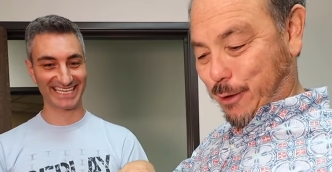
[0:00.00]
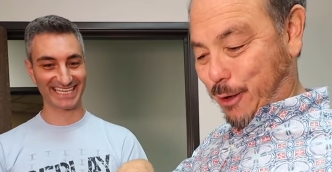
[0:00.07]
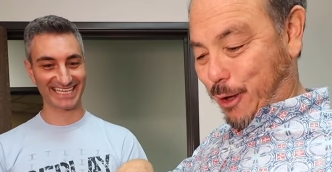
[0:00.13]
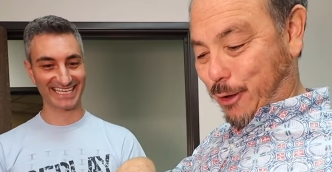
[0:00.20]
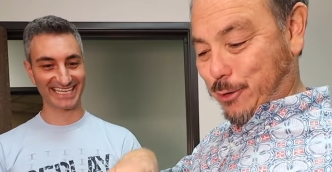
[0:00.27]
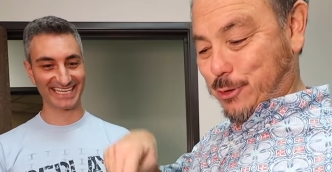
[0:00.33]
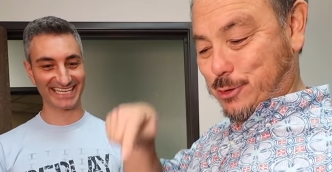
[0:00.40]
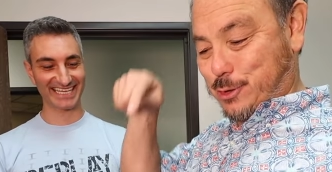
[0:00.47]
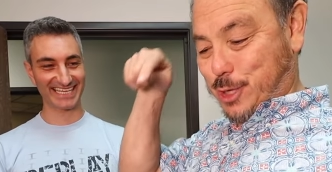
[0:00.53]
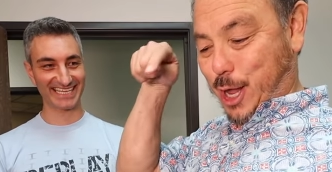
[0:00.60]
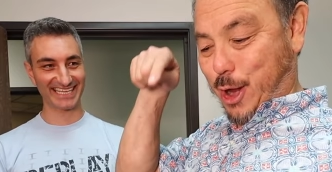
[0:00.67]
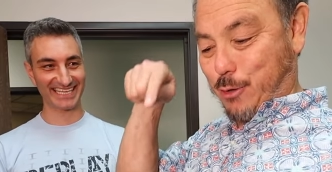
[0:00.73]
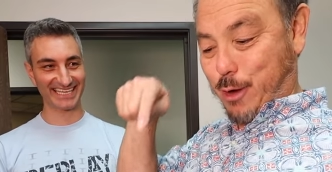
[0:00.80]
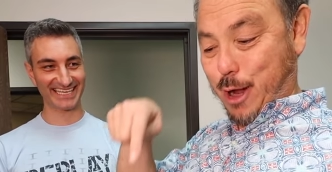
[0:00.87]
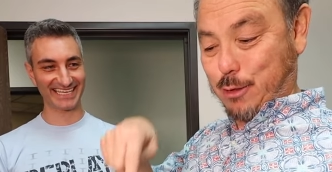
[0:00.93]
Speaker 1: I'll just
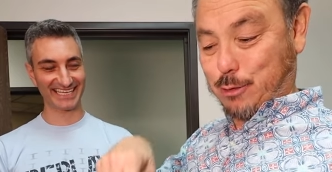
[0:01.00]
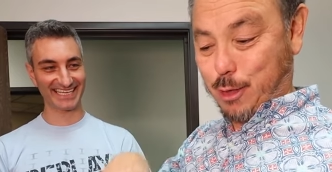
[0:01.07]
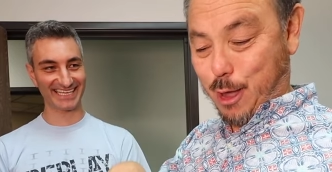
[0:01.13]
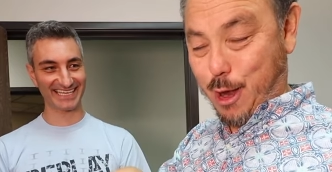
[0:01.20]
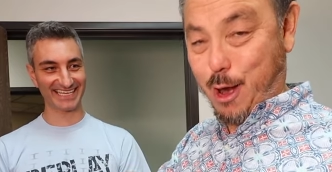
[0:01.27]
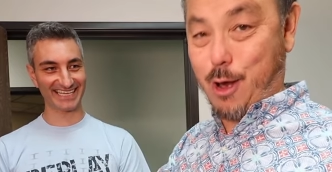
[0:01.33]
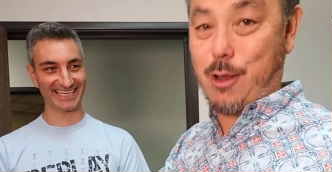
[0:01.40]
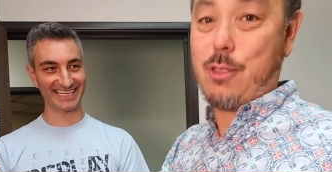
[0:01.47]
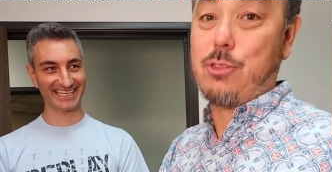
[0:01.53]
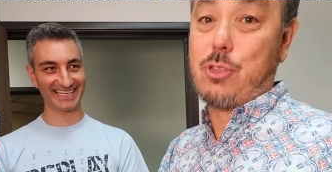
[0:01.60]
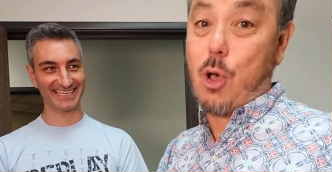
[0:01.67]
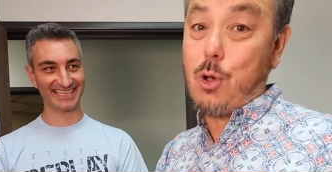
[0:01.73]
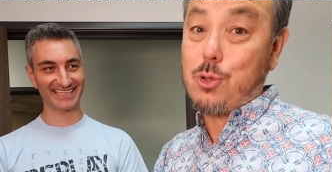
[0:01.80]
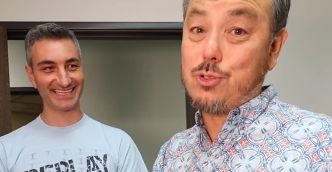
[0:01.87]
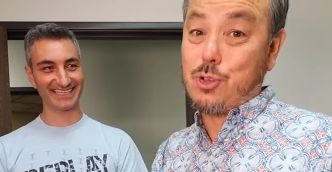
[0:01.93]
stay right there.
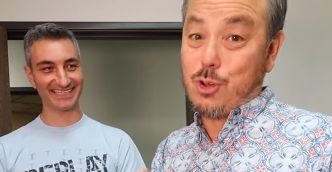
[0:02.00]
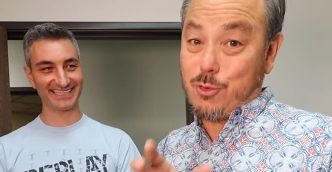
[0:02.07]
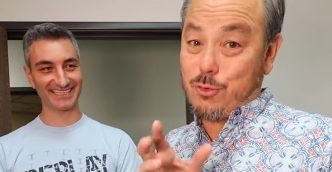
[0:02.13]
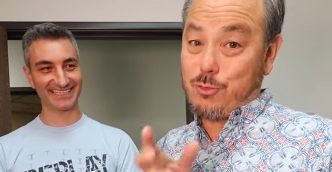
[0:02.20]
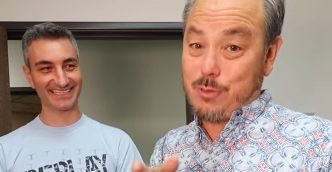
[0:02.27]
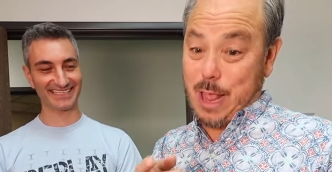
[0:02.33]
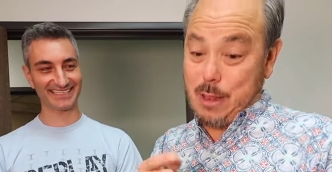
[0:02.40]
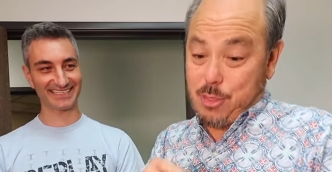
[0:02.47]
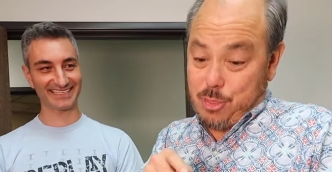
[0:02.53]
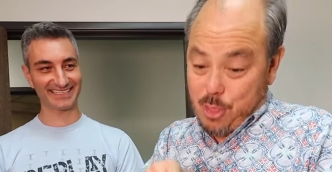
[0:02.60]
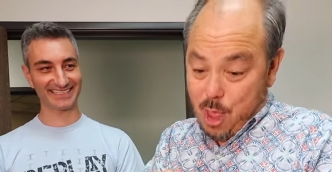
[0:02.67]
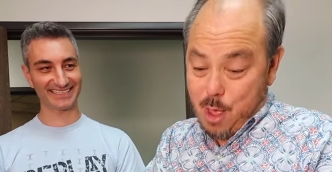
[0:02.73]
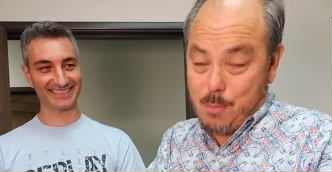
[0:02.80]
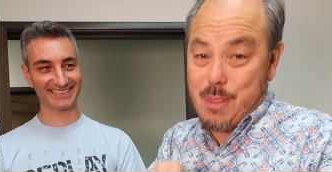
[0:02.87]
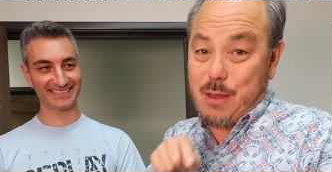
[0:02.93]
Those are that
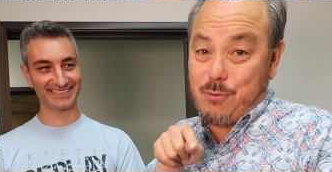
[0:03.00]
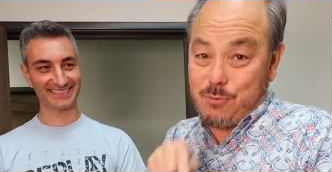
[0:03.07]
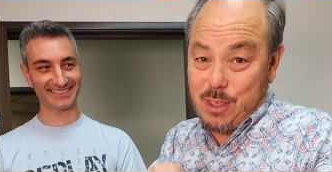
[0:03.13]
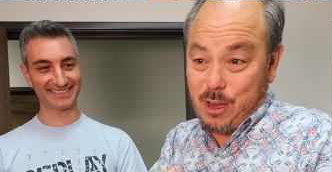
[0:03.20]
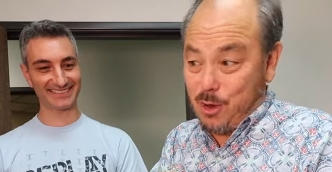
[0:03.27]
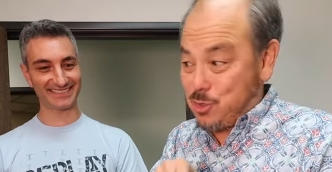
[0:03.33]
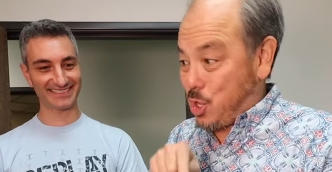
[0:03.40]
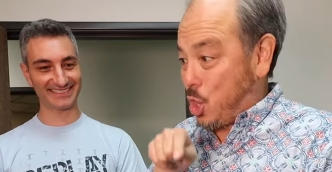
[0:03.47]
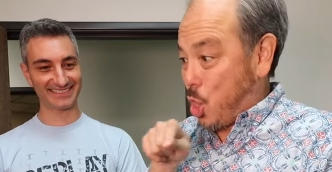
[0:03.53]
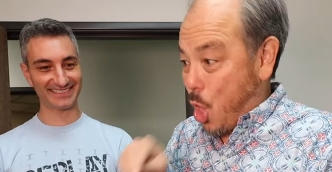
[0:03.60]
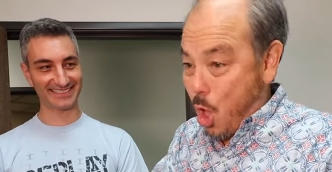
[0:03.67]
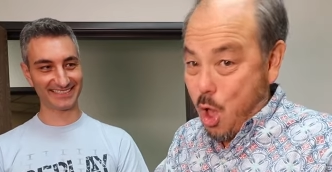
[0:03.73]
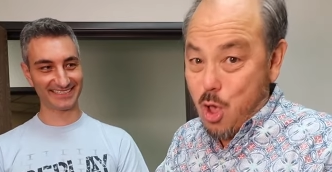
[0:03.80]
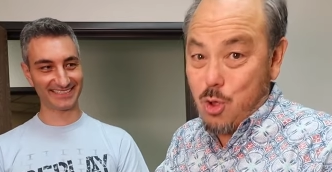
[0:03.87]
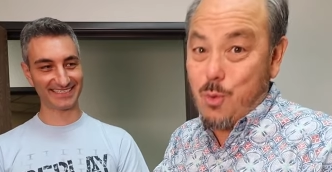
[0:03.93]
thumb, that finger is a
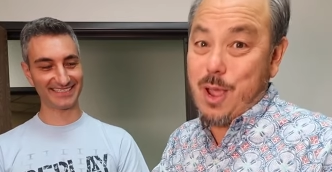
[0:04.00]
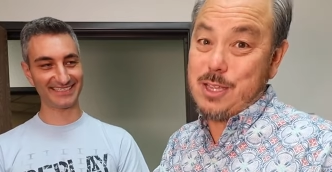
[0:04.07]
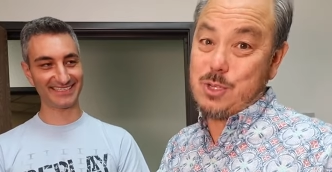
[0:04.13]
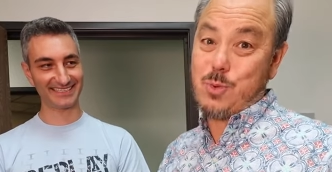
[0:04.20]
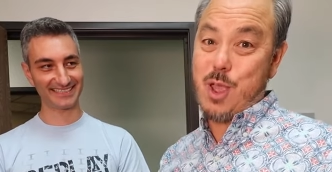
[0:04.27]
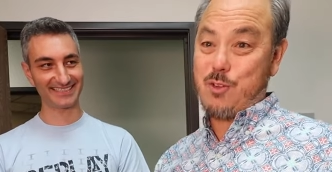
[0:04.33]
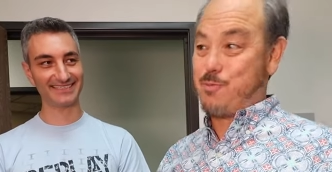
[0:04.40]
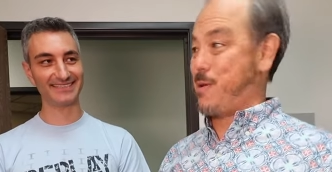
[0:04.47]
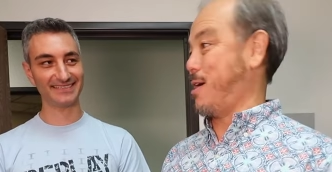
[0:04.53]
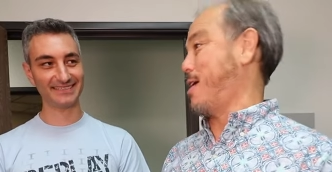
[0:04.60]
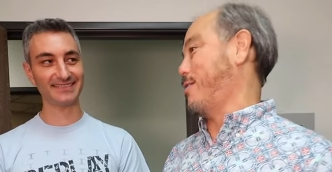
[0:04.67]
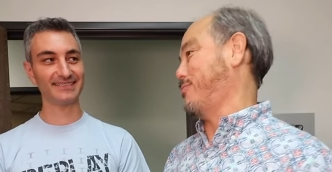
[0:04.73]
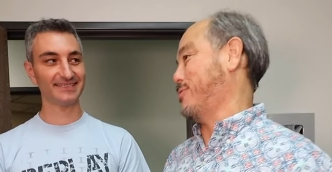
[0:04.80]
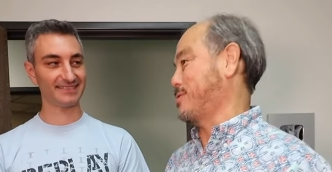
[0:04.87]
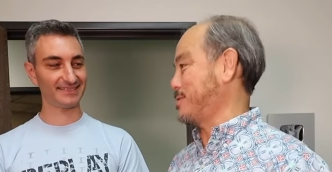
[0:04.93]
long ways away from my
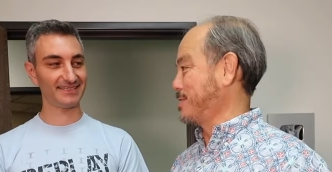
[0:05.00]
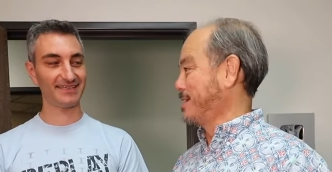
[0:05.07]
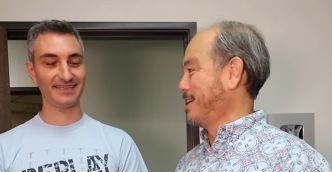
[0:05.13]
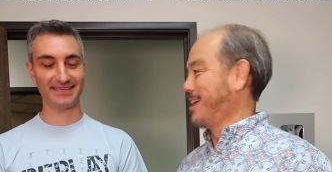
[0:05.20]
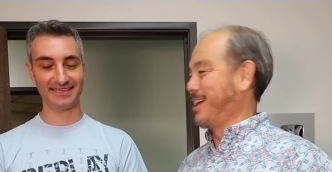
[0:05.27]
office.